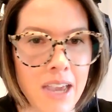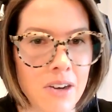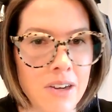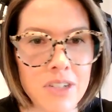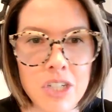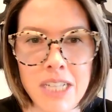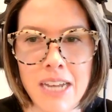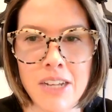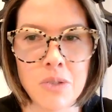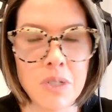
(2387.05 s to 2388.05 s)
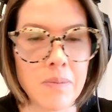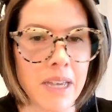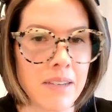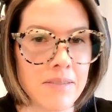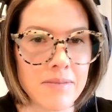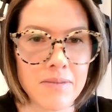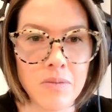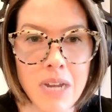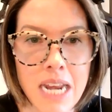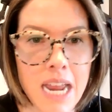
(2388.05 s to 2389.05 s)
or even just kind of do some like
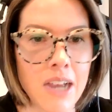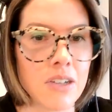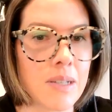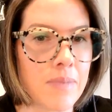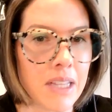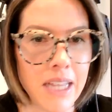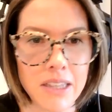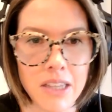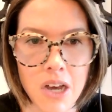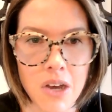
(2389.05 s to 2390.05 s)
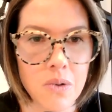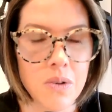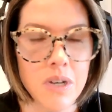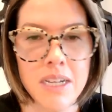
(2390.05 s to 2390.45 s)
reading or something like low,